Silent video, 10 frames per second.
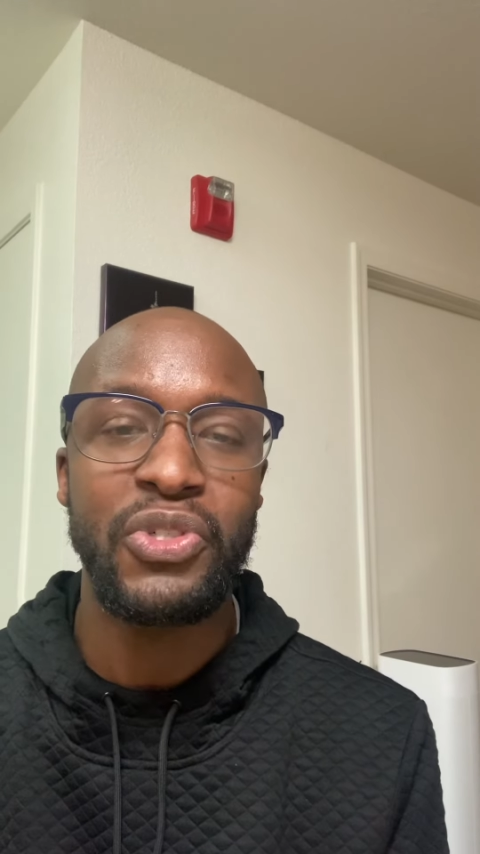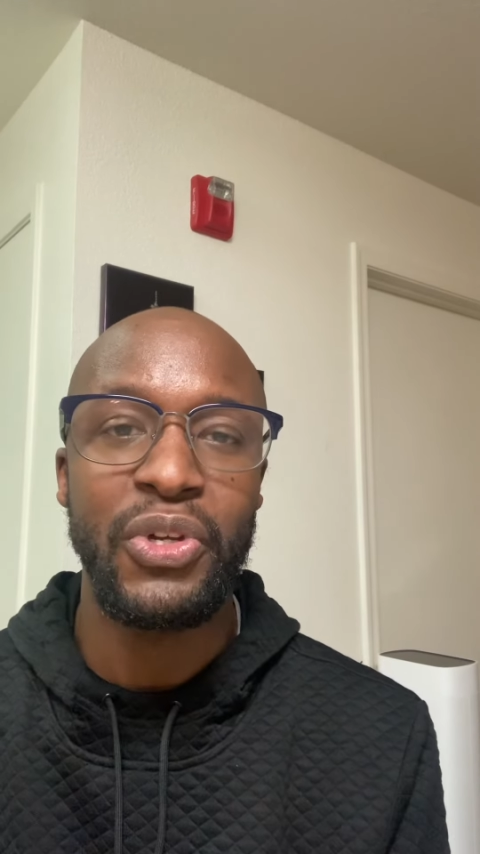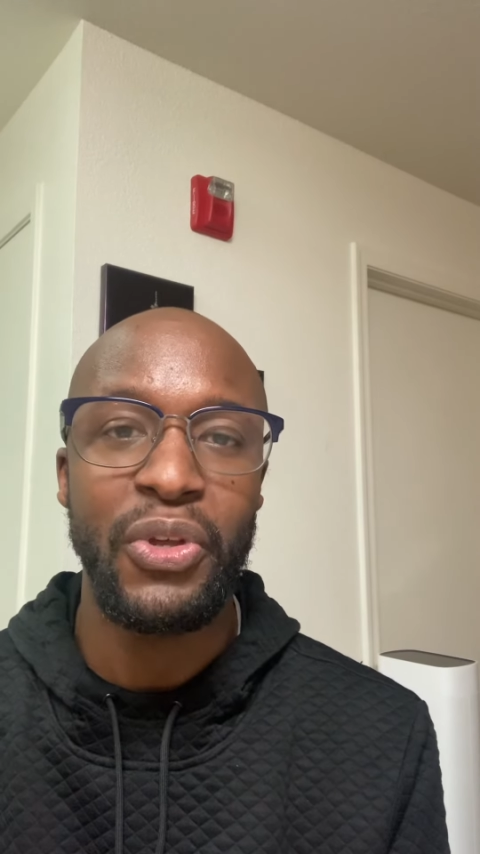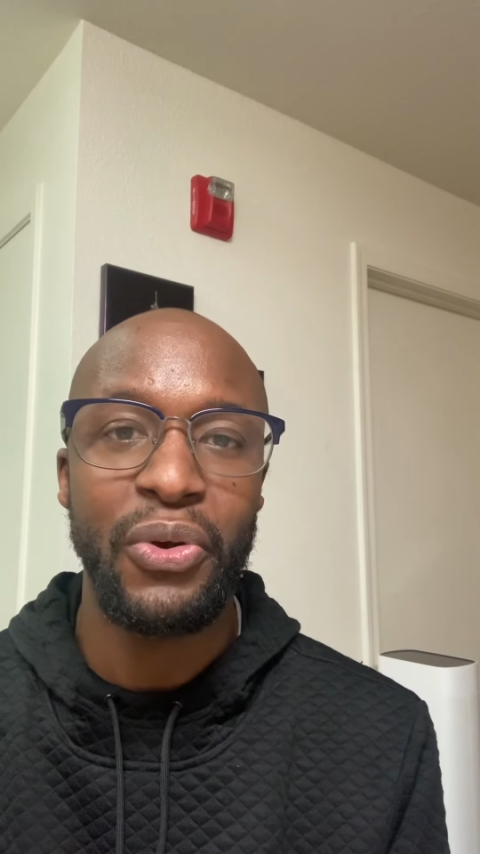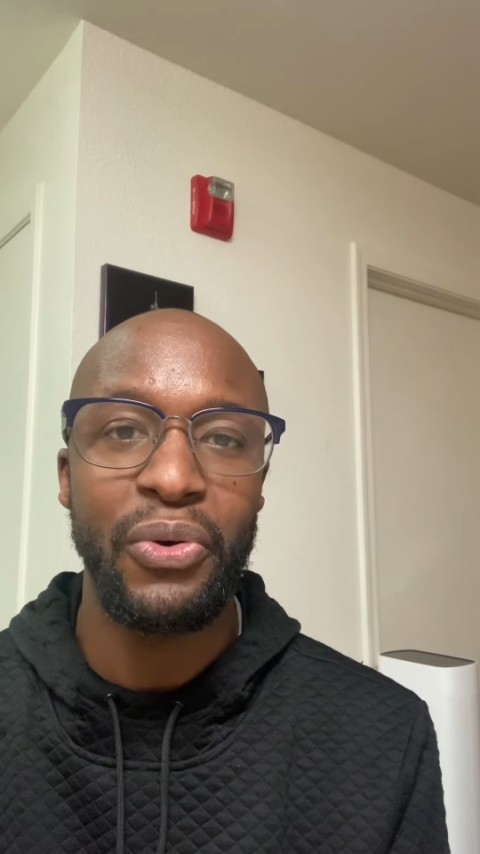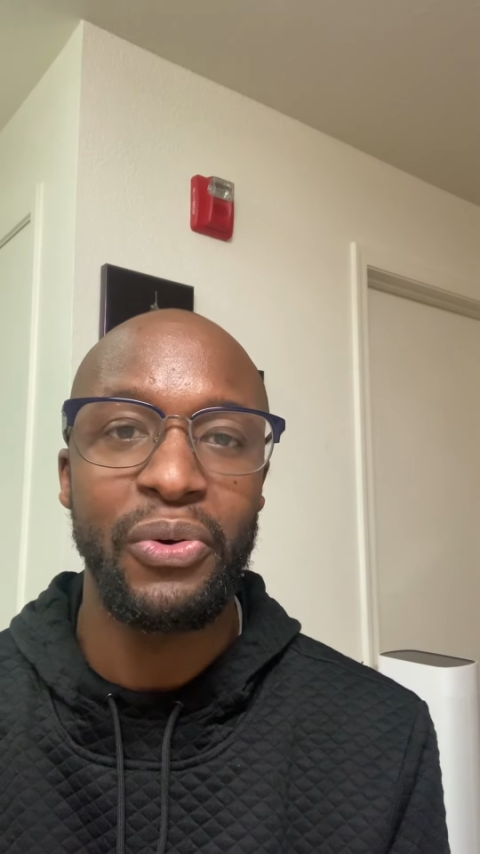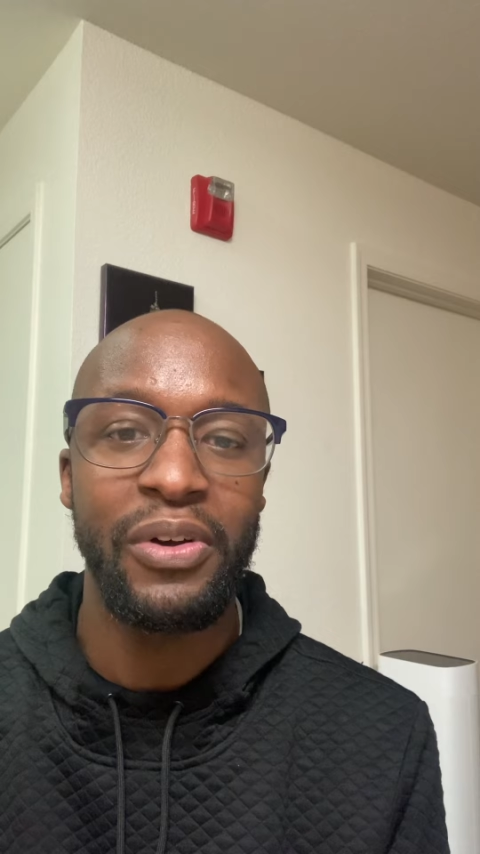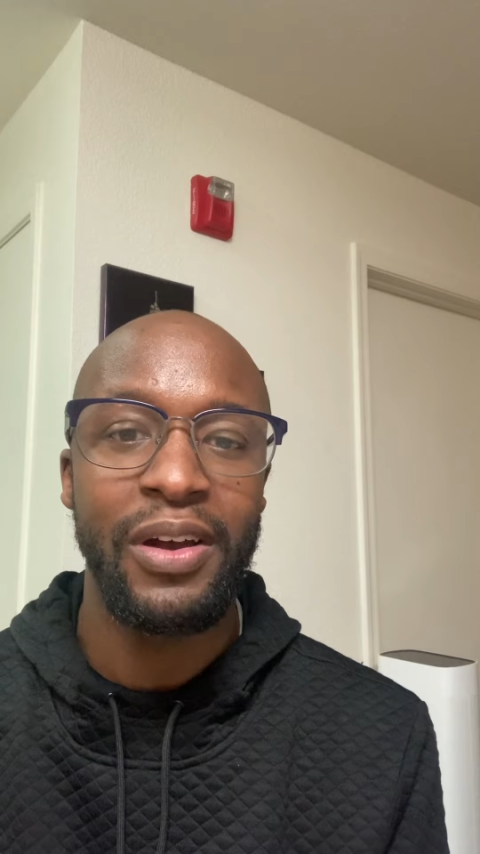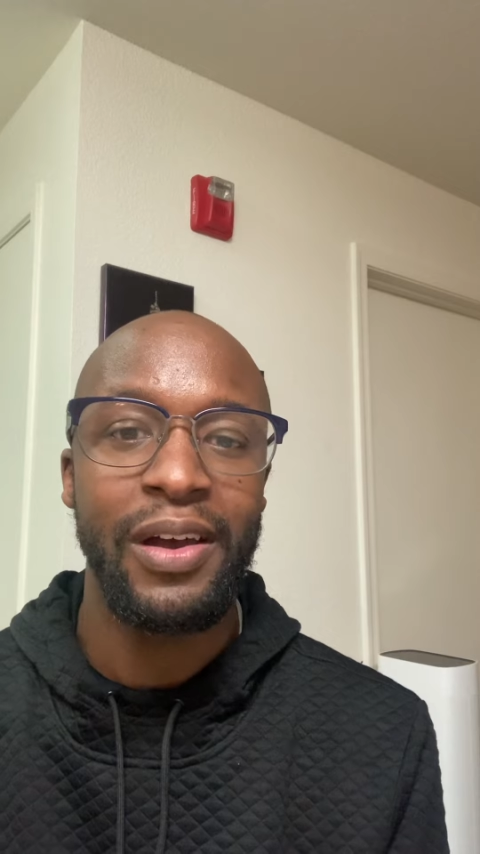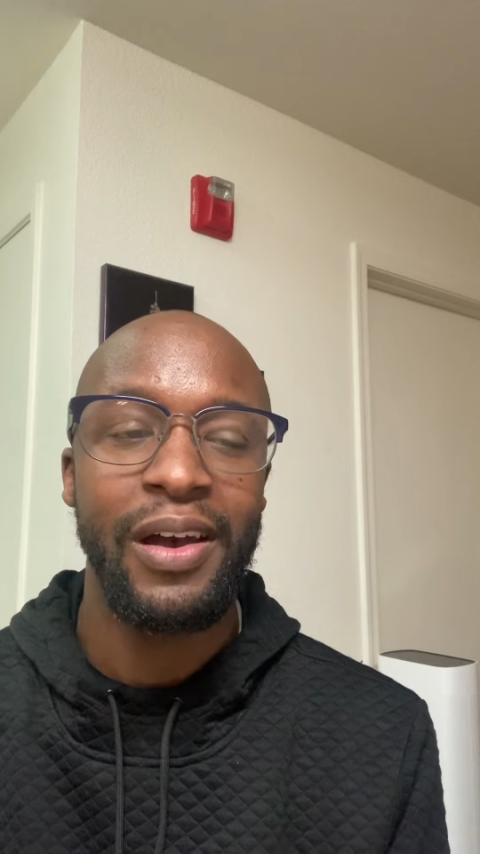to you,
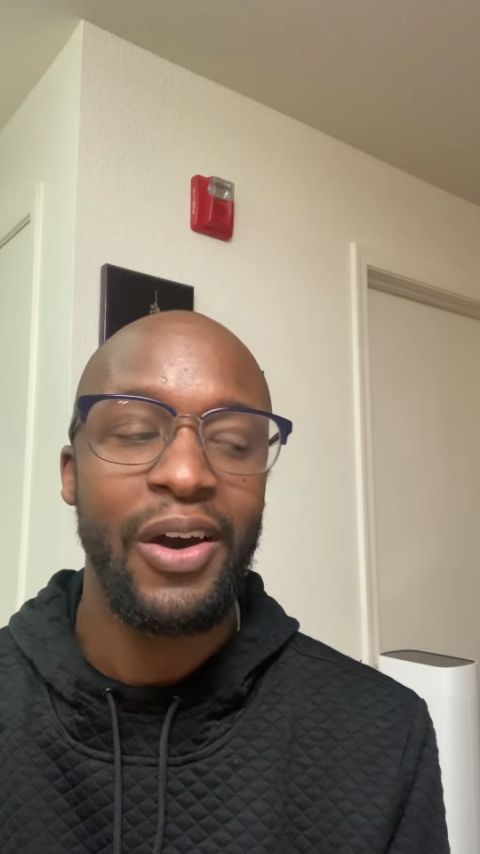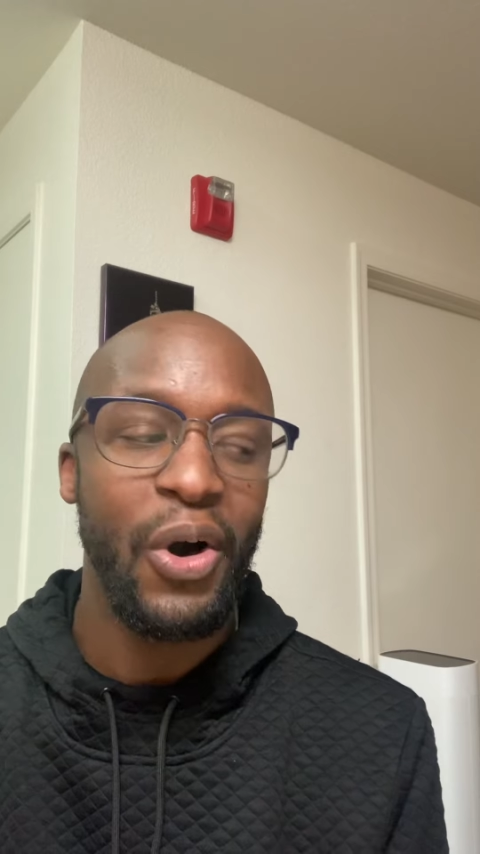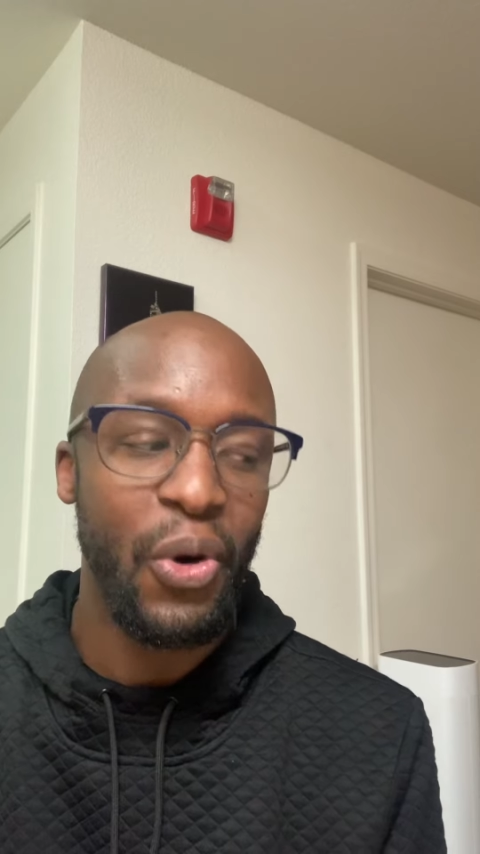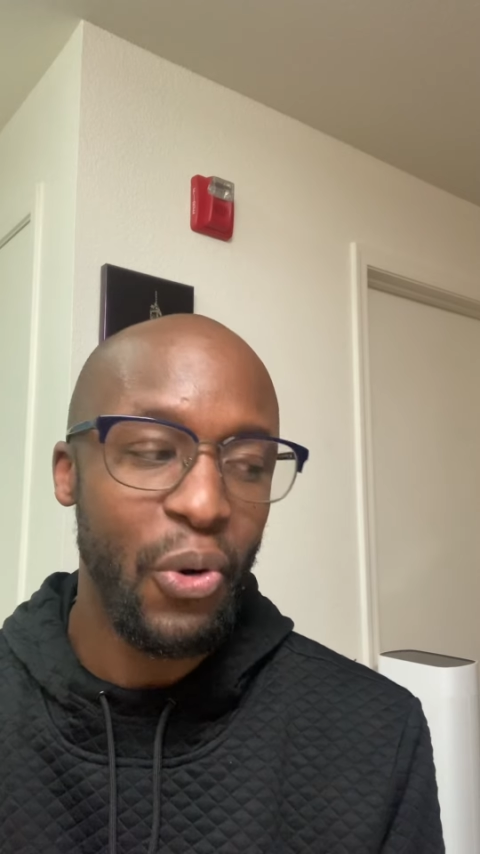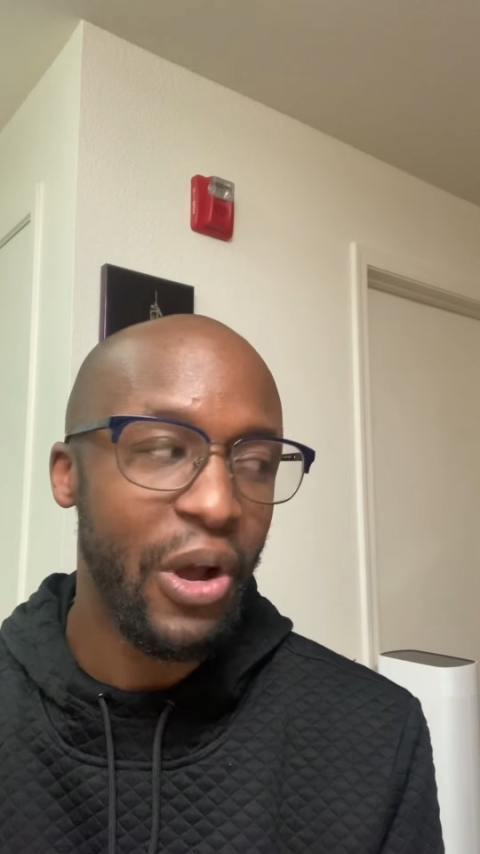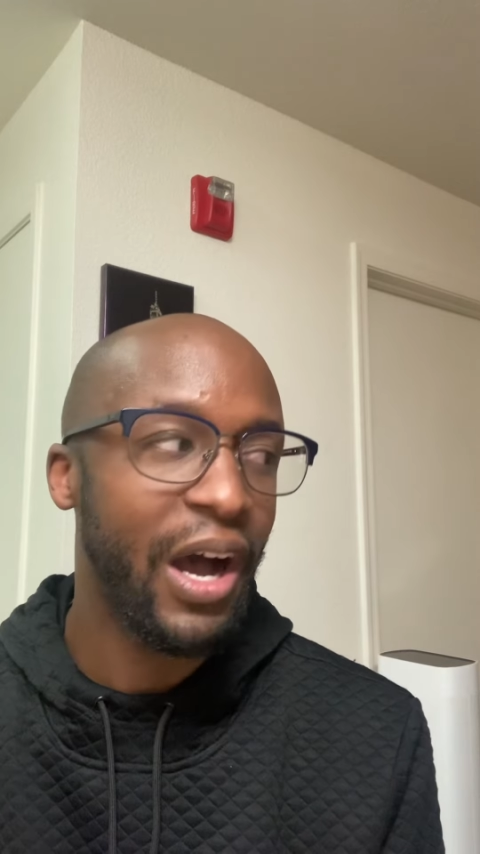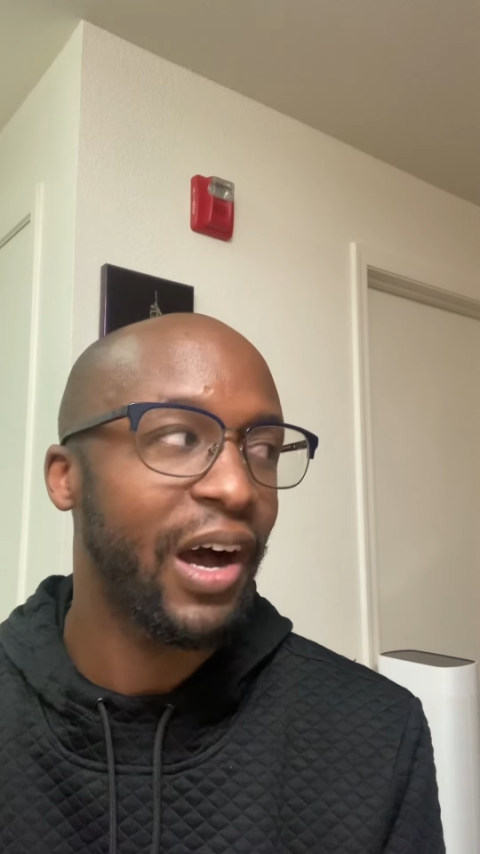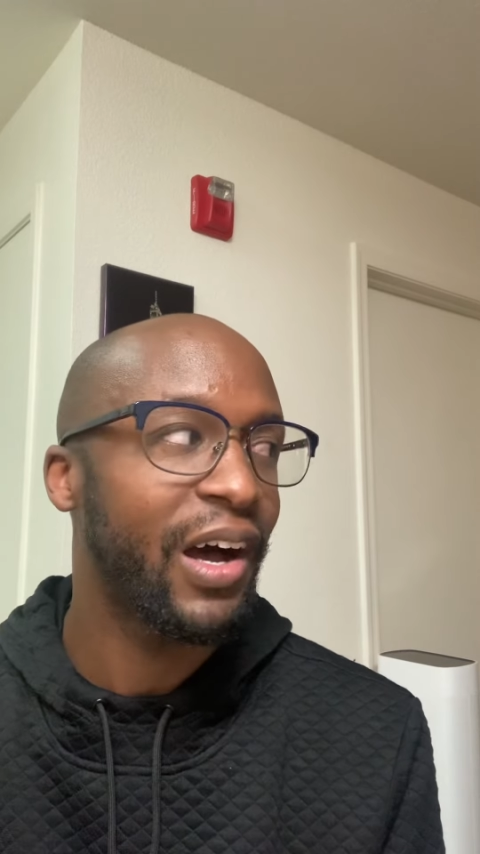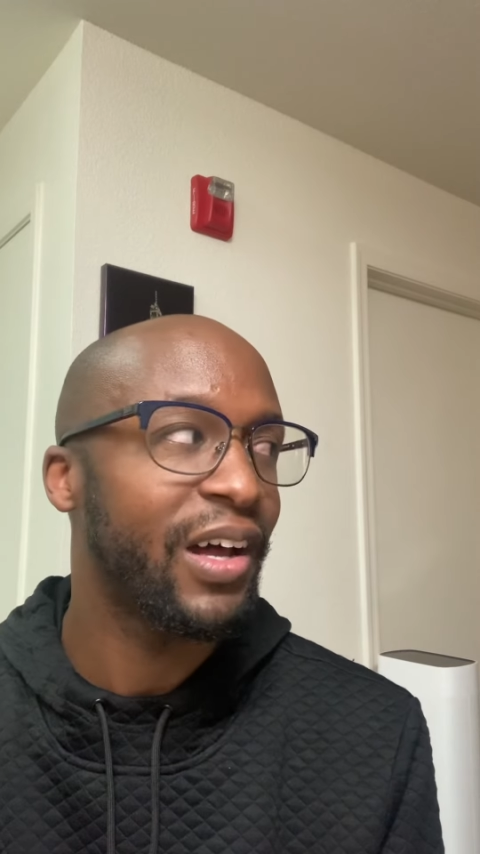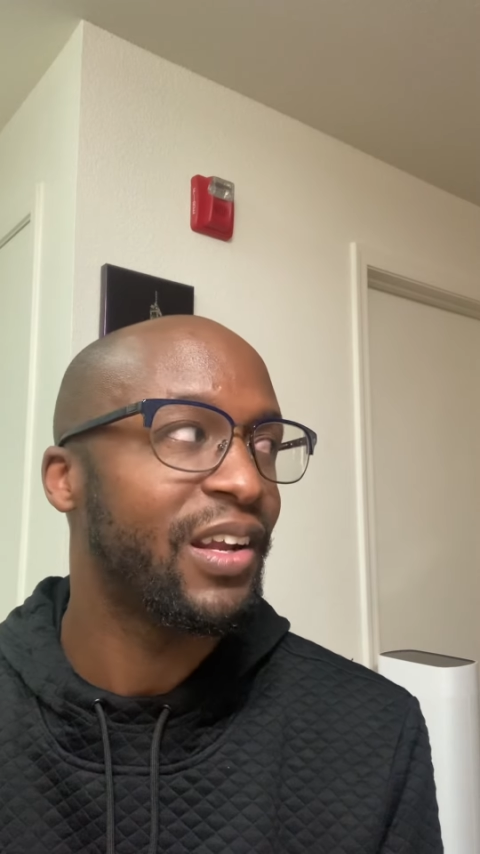oh
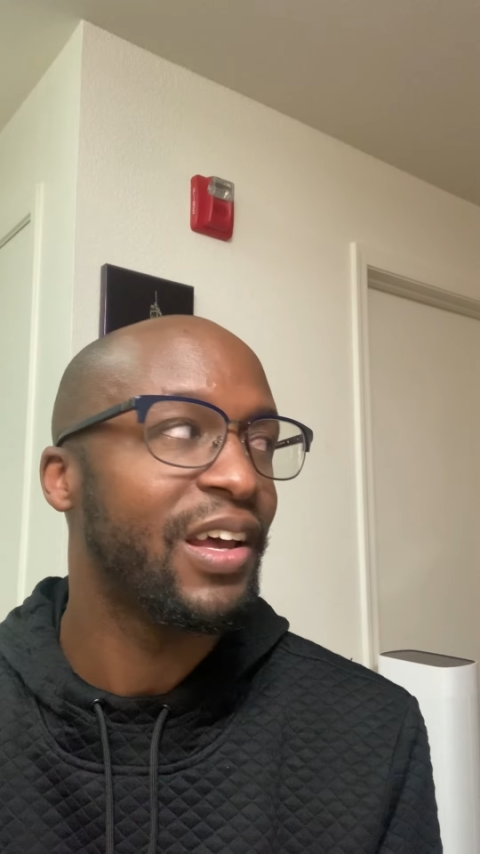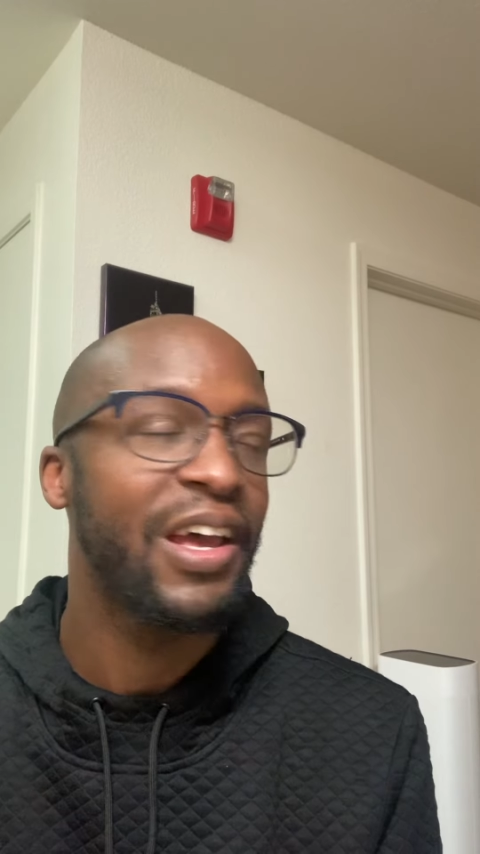God.